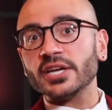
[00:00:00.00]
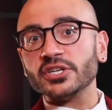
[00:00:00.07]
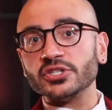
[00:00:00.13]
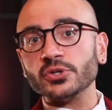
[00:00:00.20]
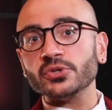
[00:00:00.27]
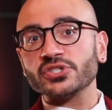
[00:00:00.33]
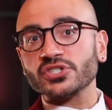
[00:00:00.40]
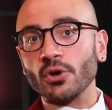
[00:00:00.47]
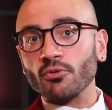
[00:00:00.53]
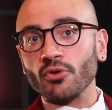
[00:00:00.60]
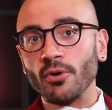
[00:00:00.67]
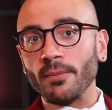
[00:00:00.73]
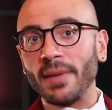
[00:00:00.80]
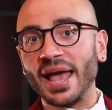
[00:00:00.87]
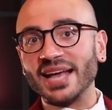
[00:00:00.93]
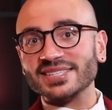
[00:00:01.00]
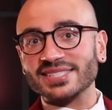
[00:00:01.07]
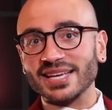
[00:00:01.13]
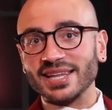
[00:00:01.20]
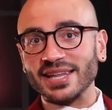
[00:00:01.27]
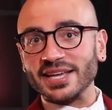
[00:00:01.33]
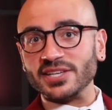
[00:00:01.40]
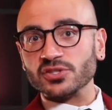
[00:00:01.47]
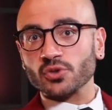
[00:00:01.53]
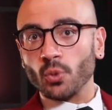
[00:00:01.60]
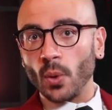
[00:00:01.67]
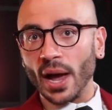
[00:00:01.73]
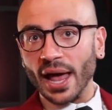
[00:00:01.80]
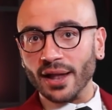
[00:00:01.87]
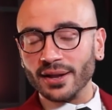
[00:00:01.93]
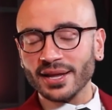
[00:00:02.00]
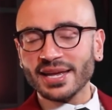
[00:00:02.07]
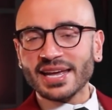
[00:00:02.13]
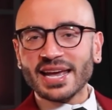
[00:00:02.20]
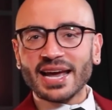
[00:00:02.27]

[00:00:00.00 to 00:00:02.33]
to do so romantically as well.